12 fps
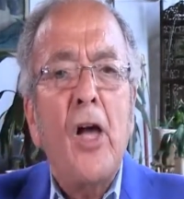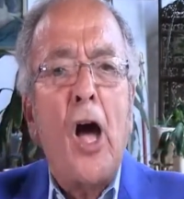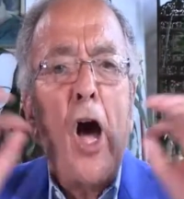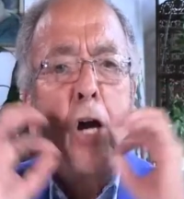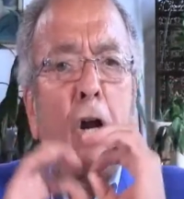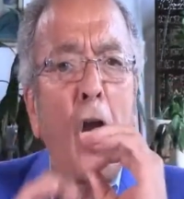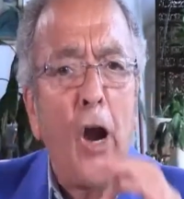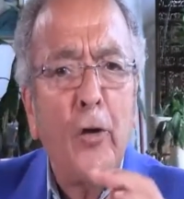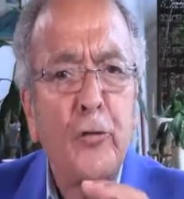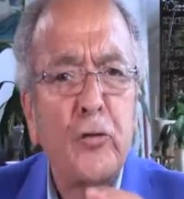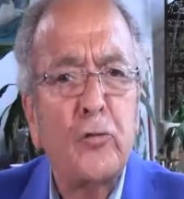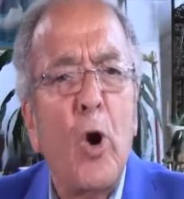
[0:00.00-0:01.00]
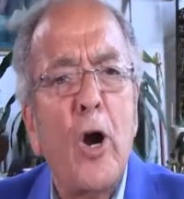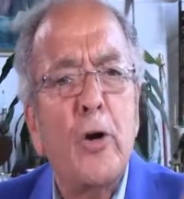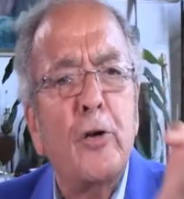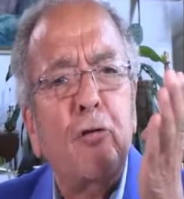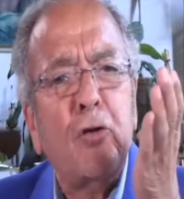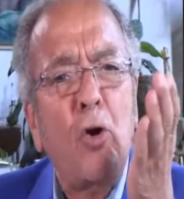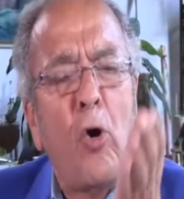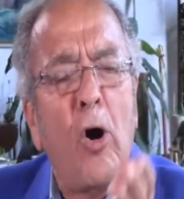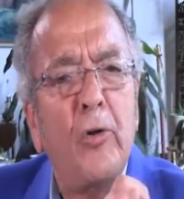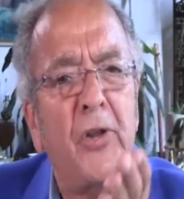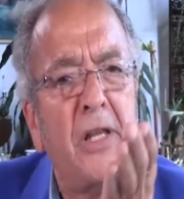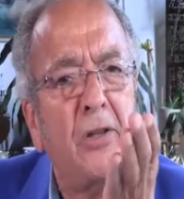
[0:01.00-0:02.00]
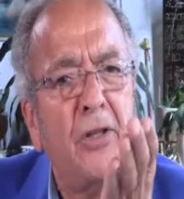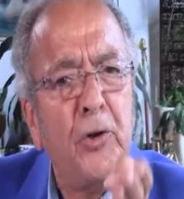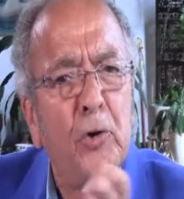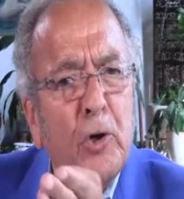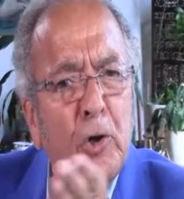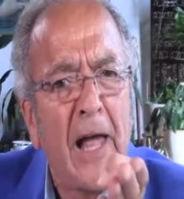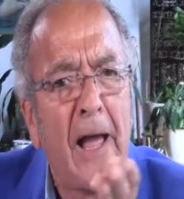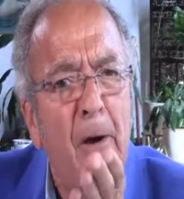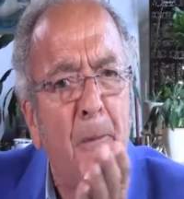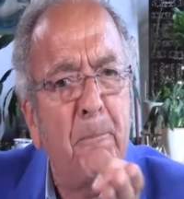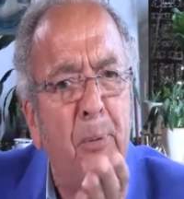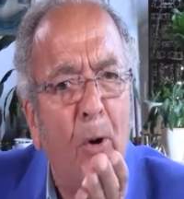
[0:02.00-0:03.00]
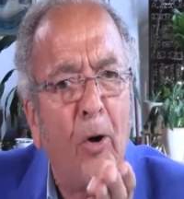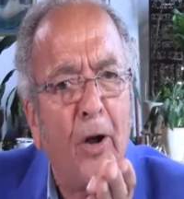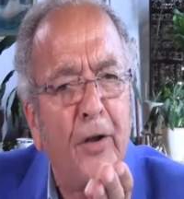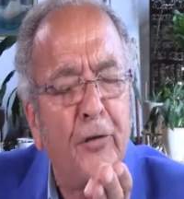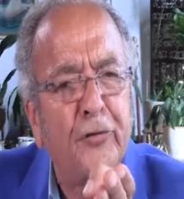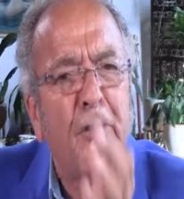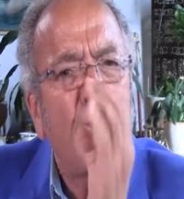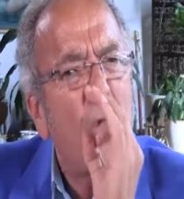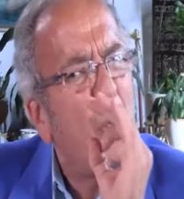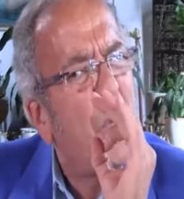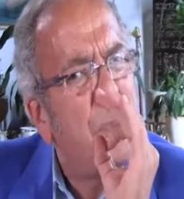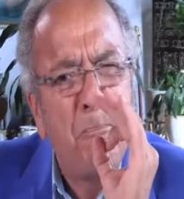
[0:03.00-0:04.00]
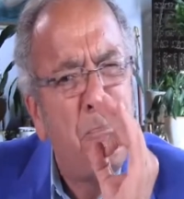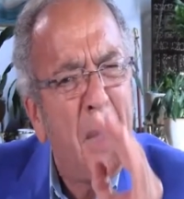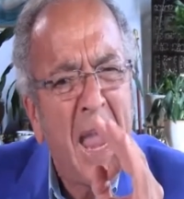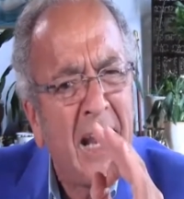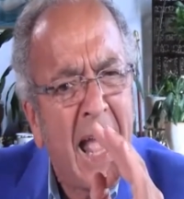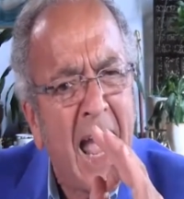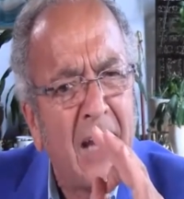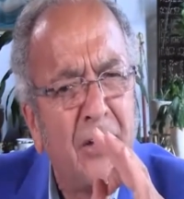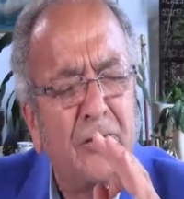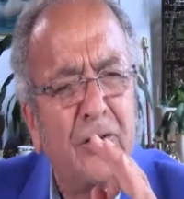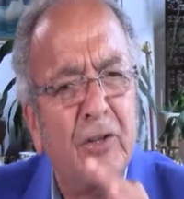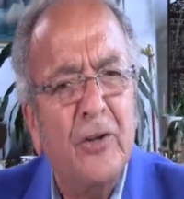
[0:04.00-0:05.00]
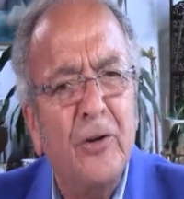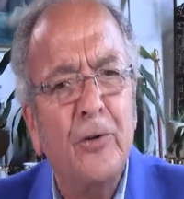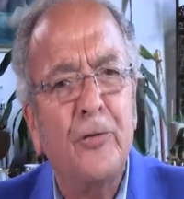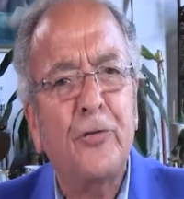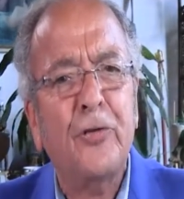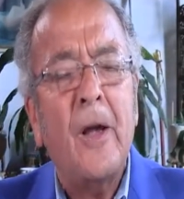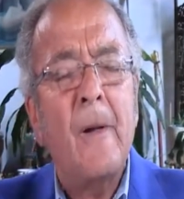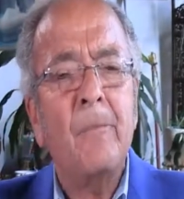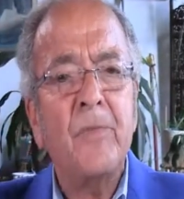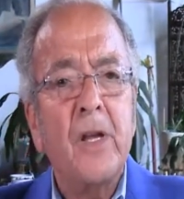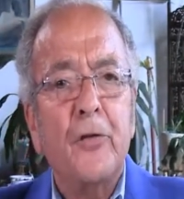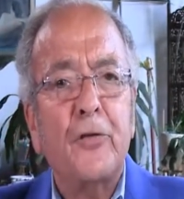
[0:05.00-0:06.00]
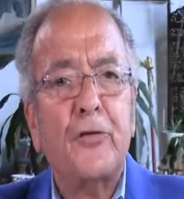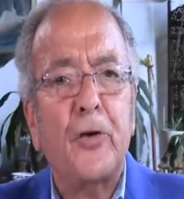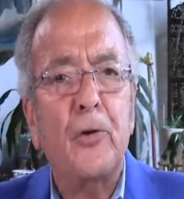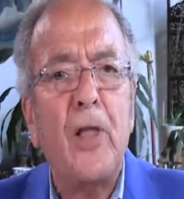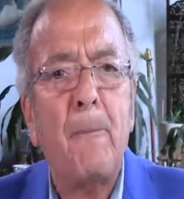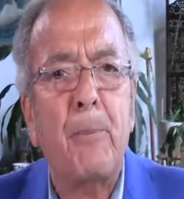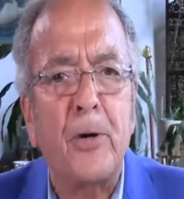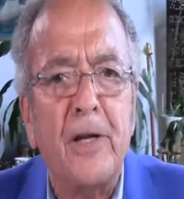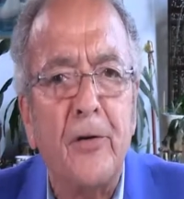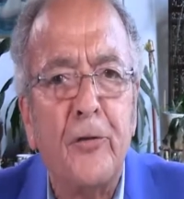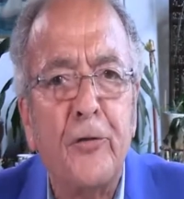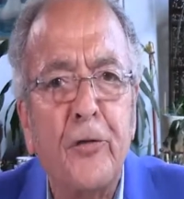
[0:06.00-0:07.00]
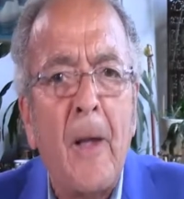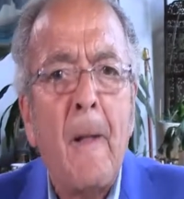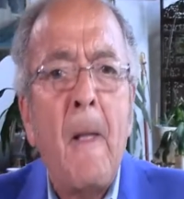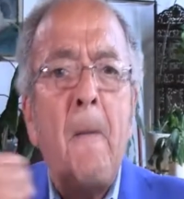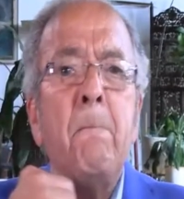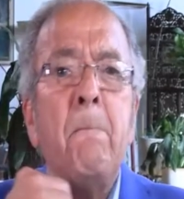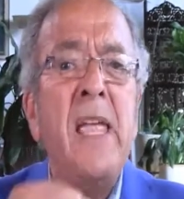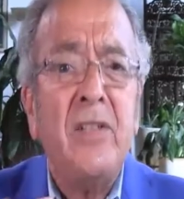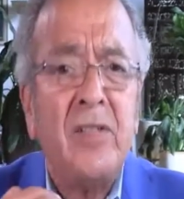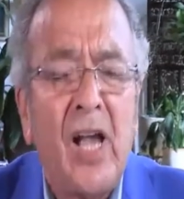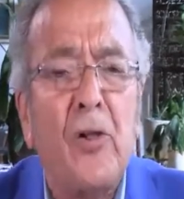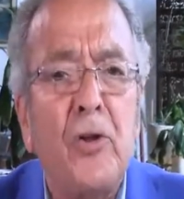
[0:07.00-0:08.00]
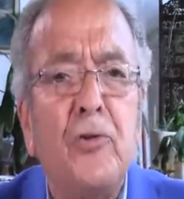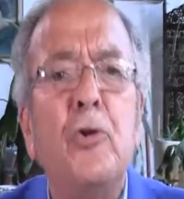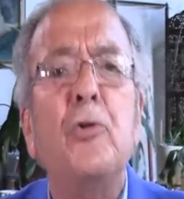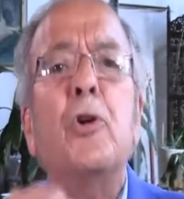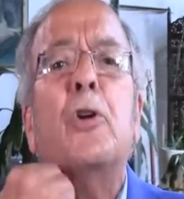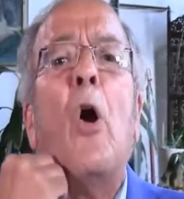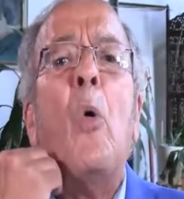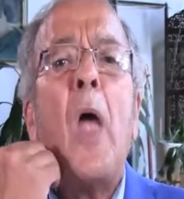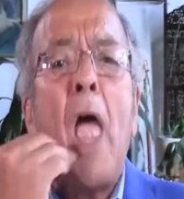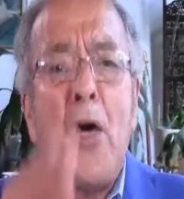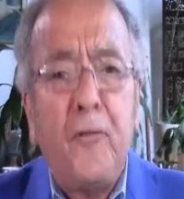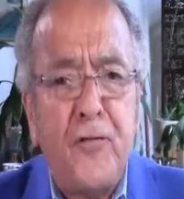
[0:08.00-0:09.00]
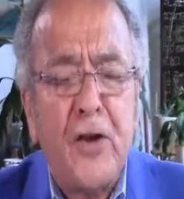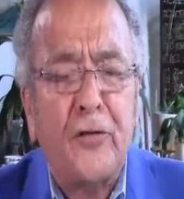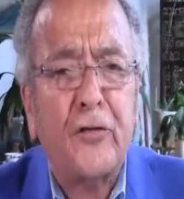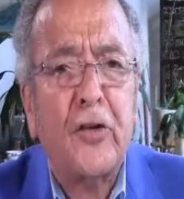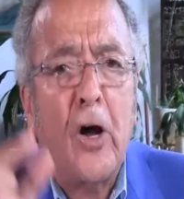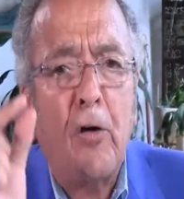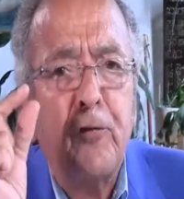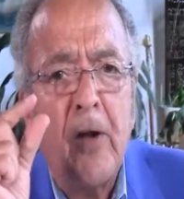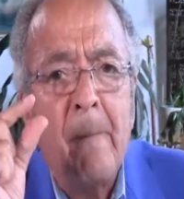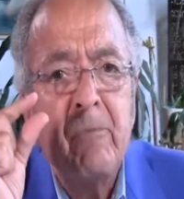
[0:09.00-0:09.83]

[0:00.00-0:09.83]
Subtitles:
A curse word is calling little clown boys with bad attitudes celebrities. Me telling you to go F yourself